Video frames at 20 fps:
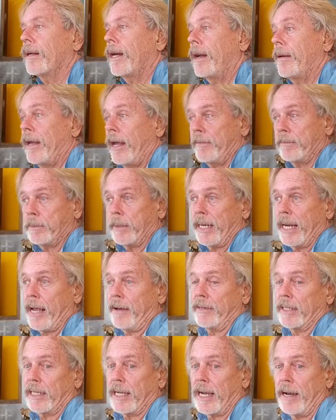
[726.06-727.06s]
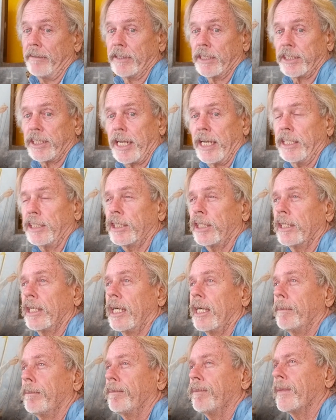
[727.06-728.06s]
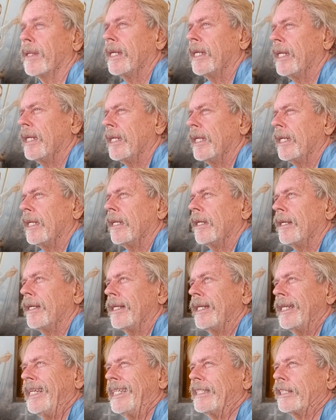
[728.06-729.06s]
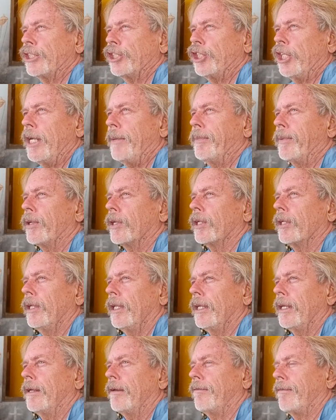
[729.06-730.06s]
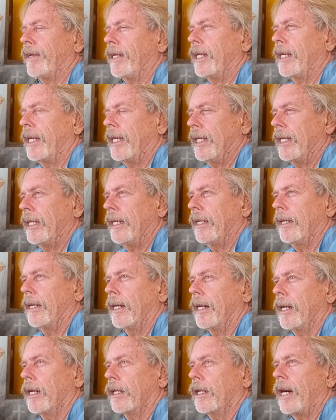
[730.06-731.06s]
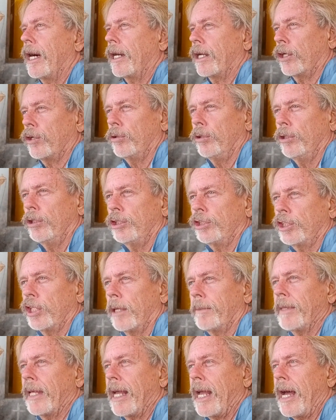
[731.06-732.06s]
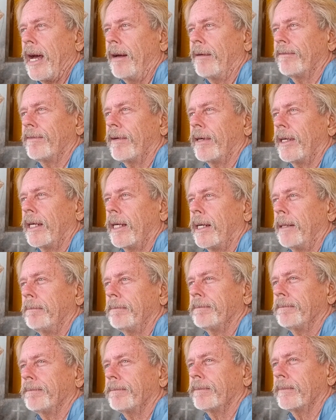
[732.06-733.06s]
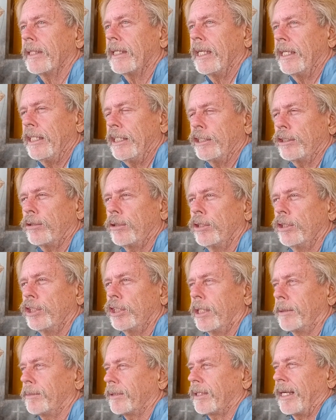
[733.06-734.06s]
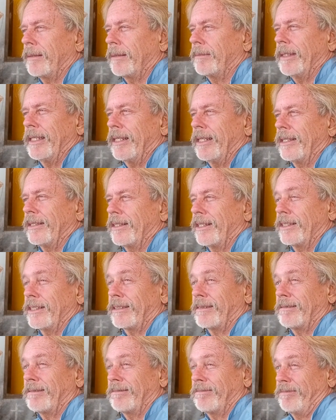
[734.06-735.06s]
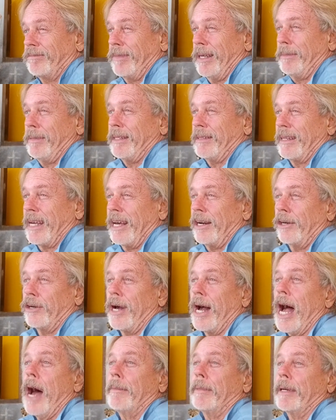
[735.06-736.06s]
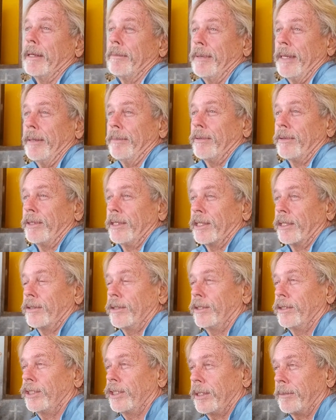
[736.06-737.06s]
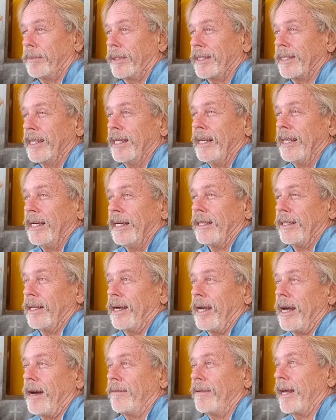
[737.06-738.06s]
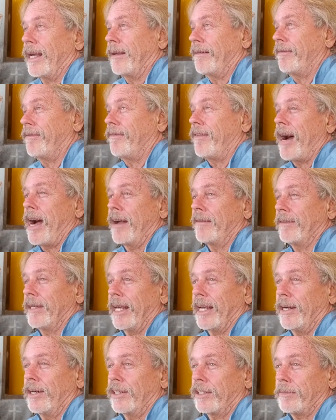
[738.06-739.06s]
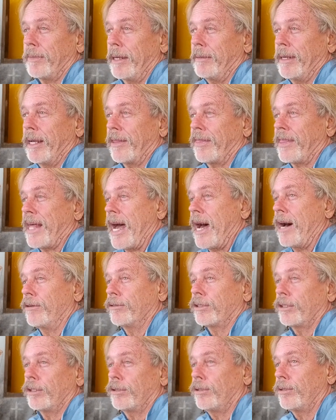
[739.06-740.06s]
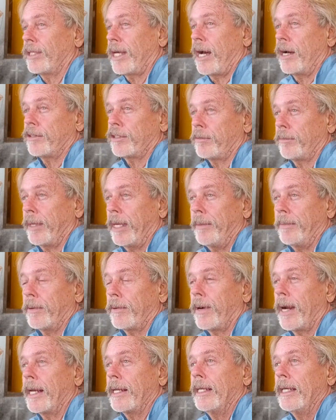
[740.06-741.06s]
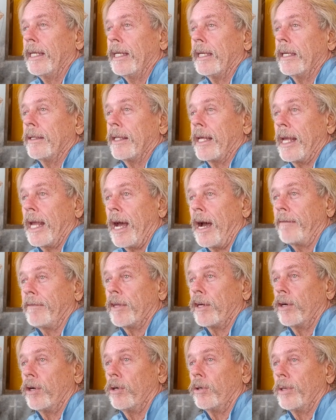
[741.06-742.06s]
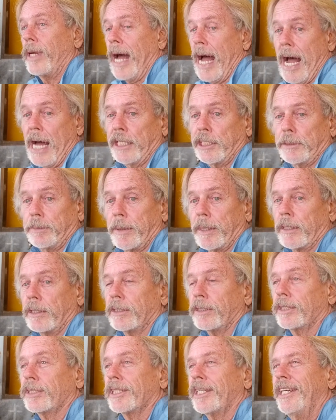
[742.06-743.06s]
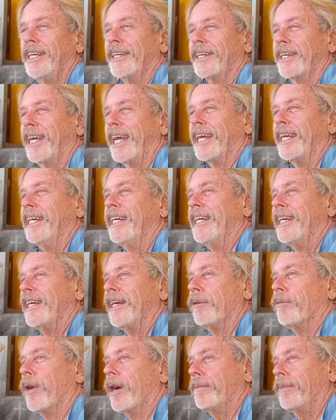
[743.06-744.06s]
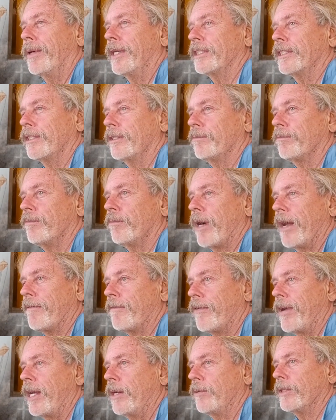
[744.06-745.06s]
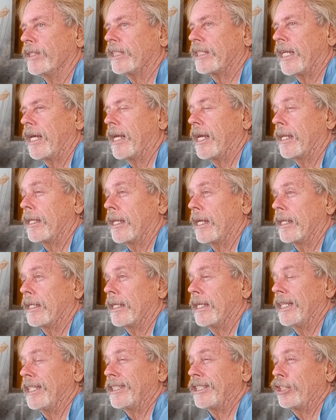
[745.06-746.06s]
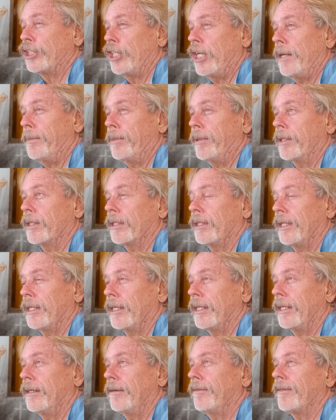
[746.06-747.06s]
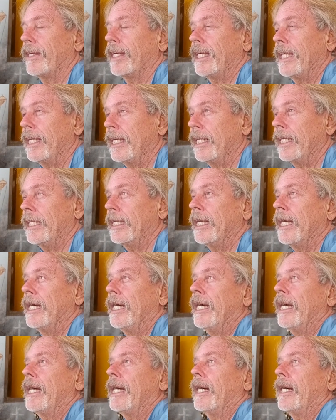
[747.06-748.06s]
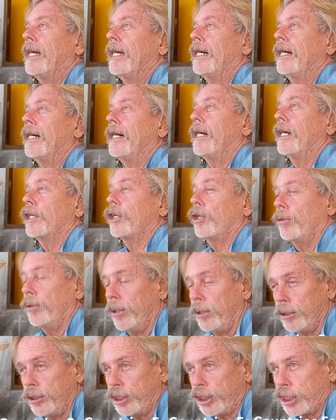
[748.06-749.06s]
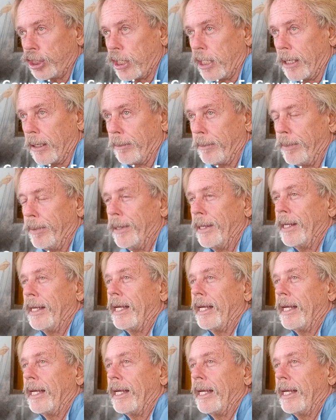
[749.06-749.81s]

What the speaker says: have been having a conversation. It's cheaper to live in on a cruise ship. They have in these cruise ships. I mean, there's maybe I don't know how many people in the cruise ship, but they have like 5 layers, maybe 1,000, 2,000 people, right? They have their own hospitals. Okay, one person, my friend, was saying that it's cheaper to live in a cruise ship